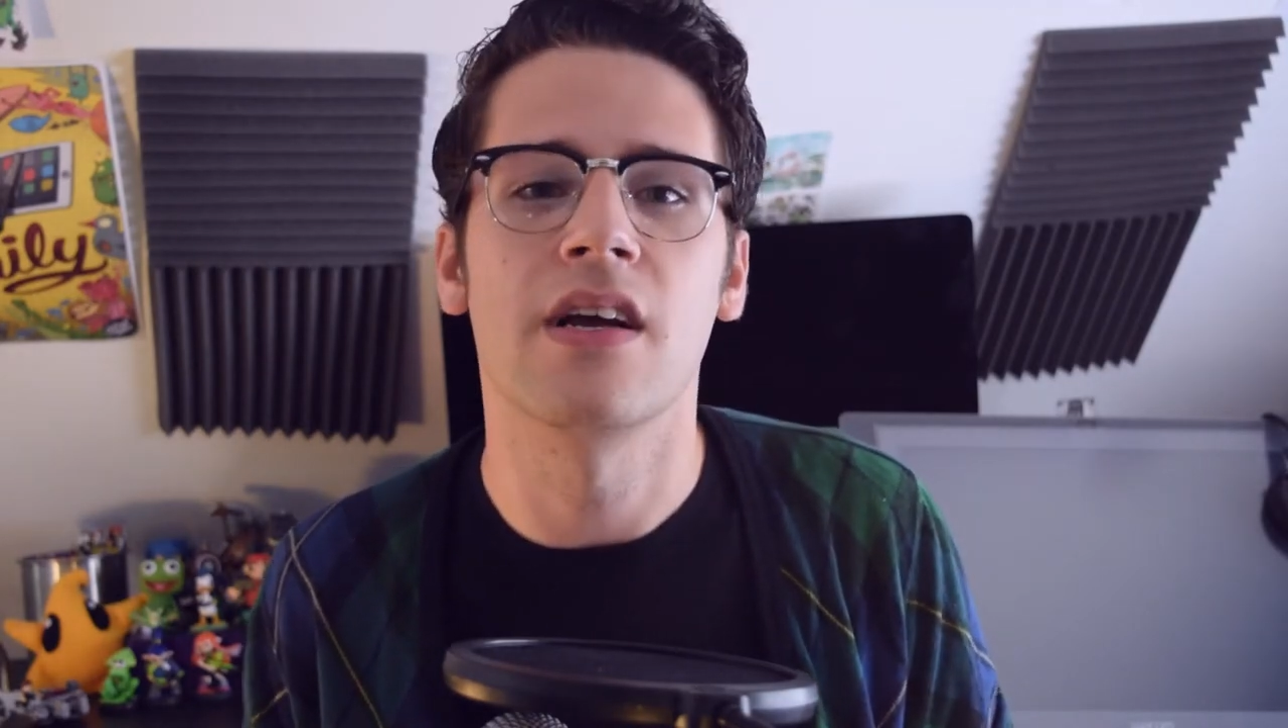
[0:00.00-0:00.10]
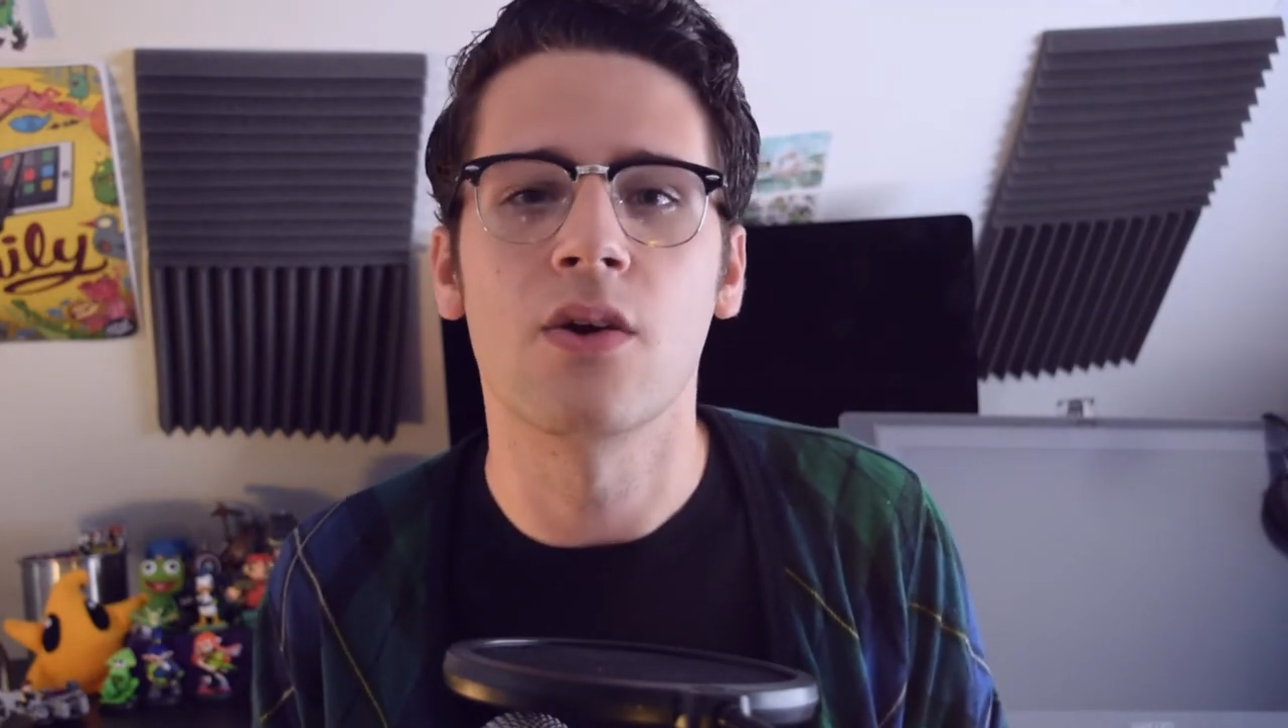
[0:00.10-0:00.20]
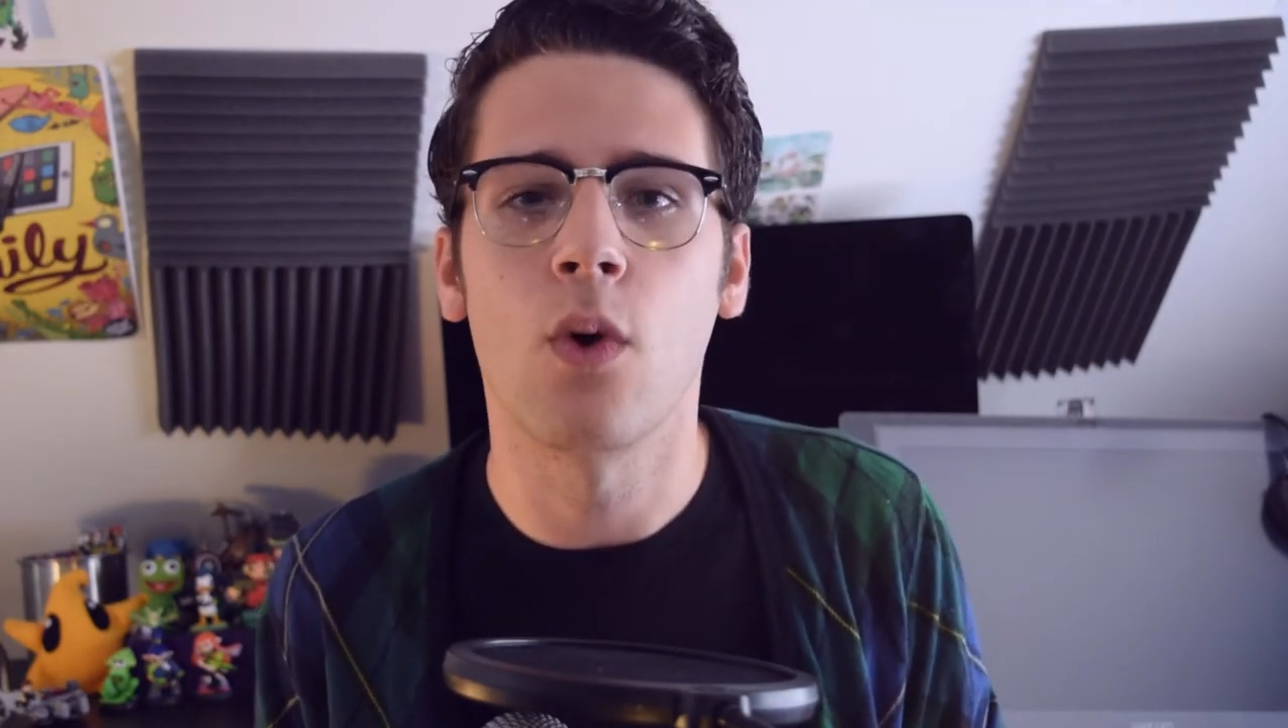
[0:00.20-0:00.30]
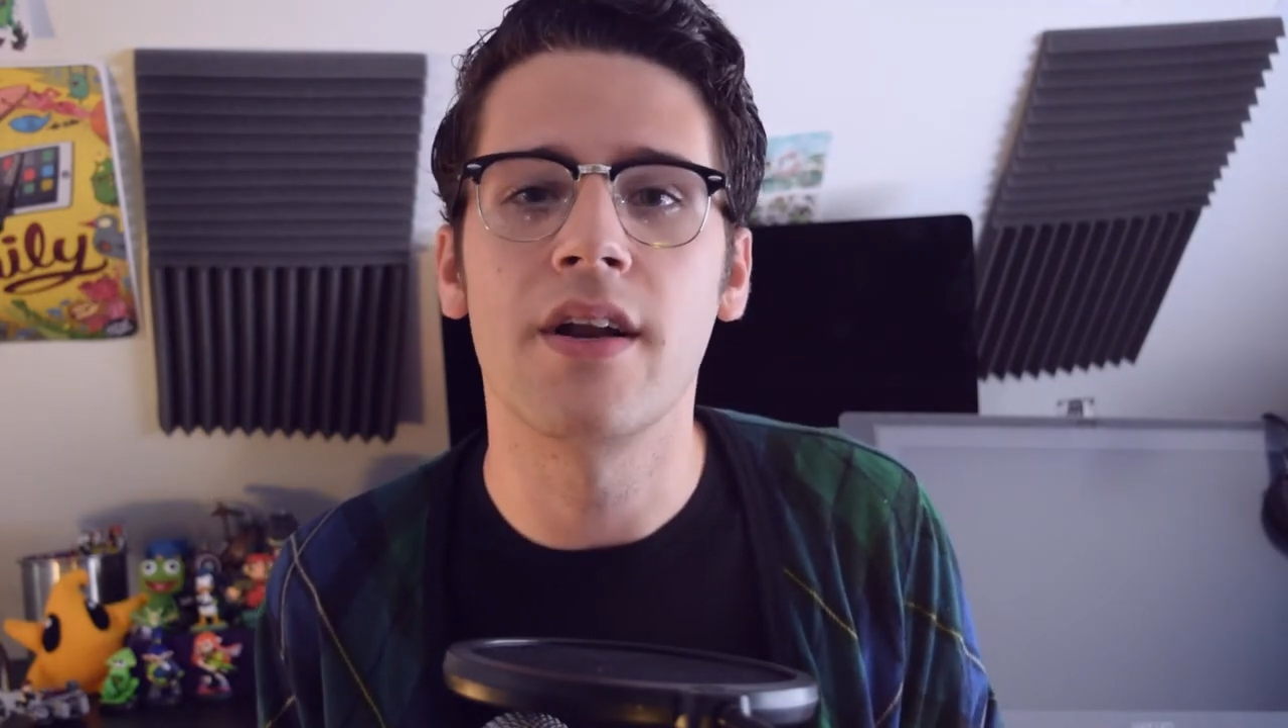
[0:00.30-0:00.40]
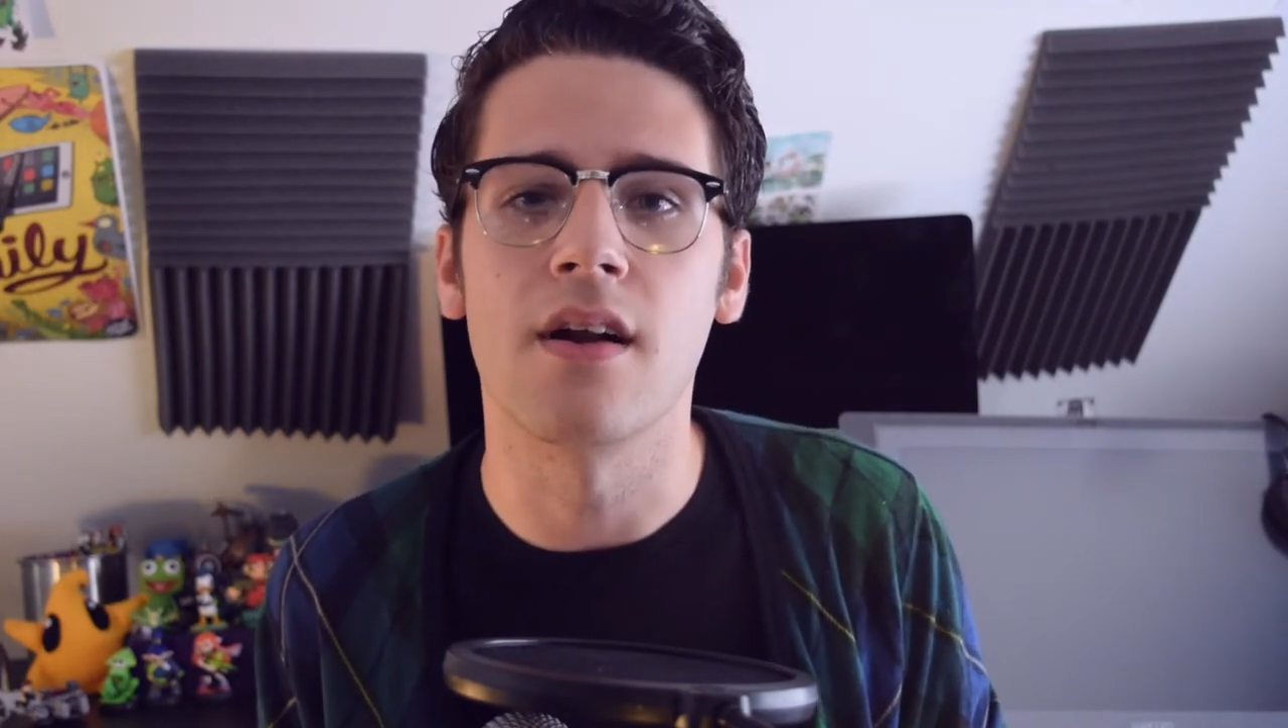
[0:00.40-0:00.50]
and
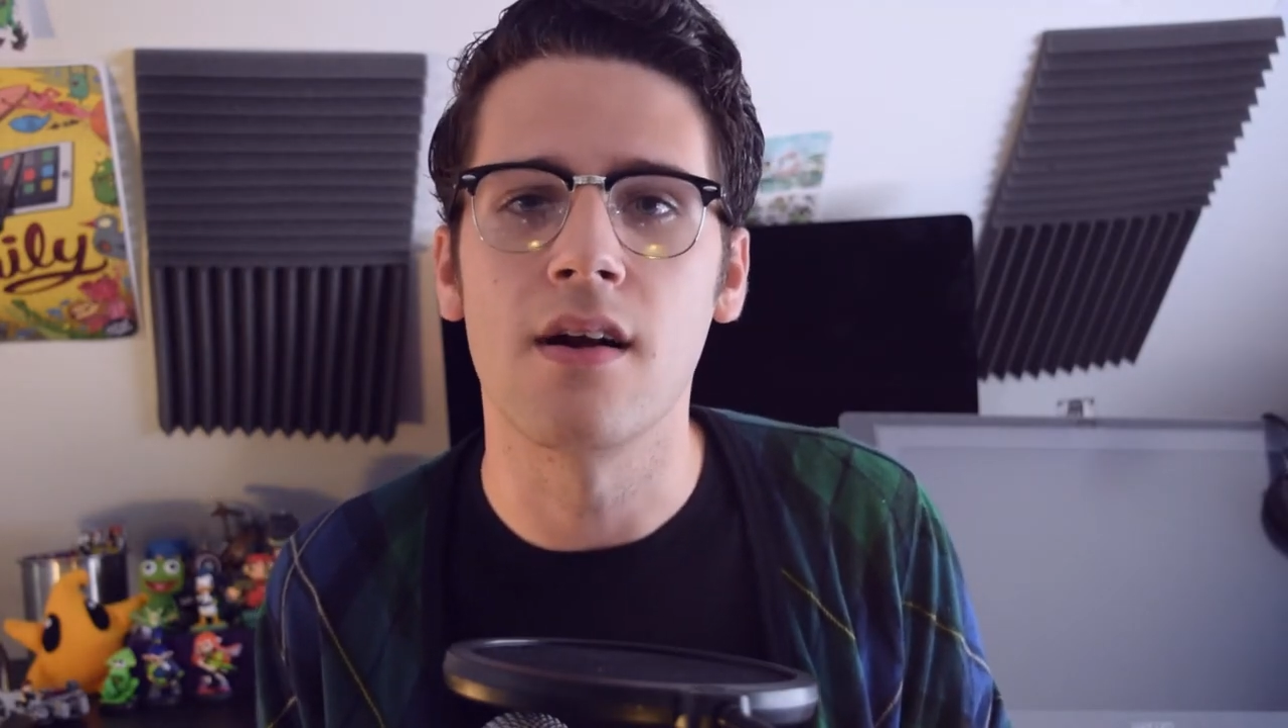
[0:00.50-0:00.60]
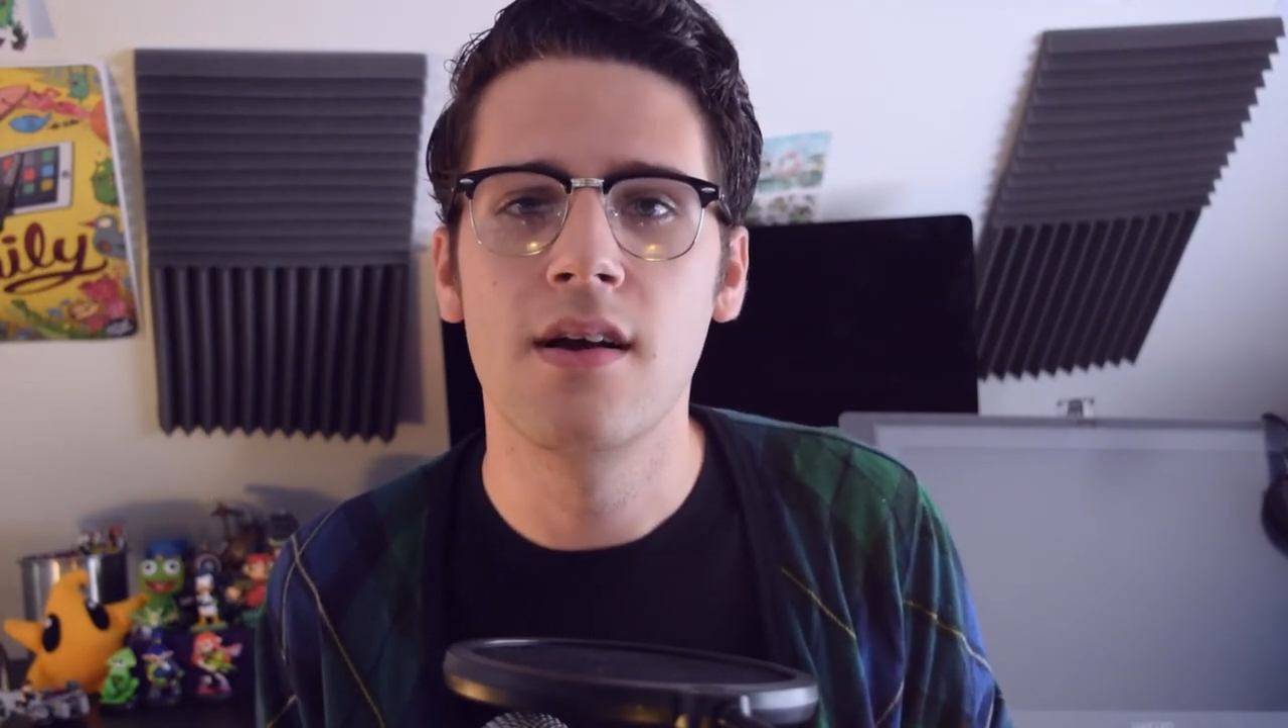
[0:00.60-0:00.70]
wonder,